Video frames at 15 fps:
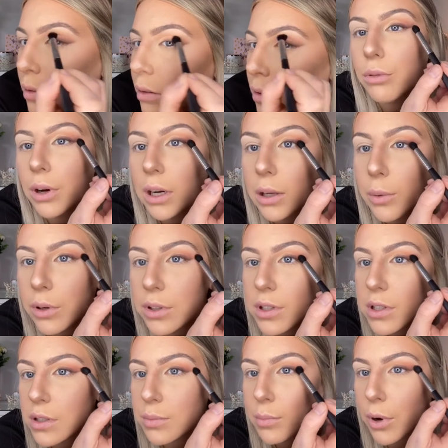Really want to
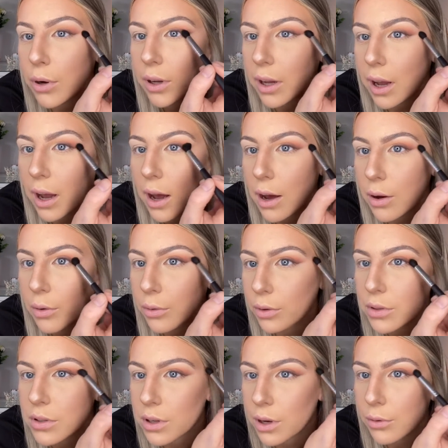smoke it out,
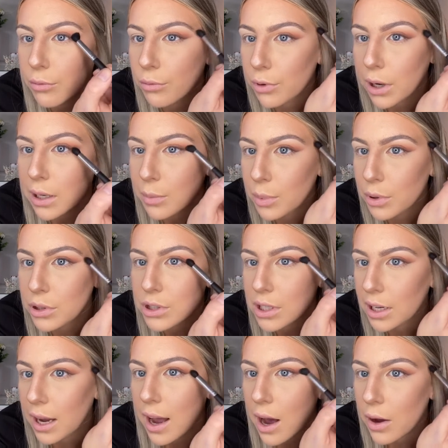so really
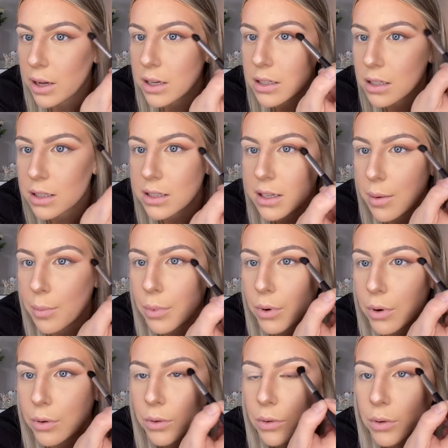pushing it out into the
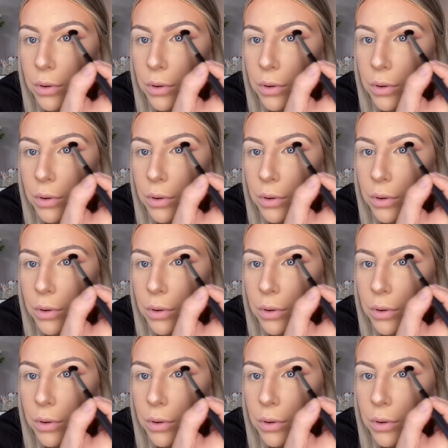temple.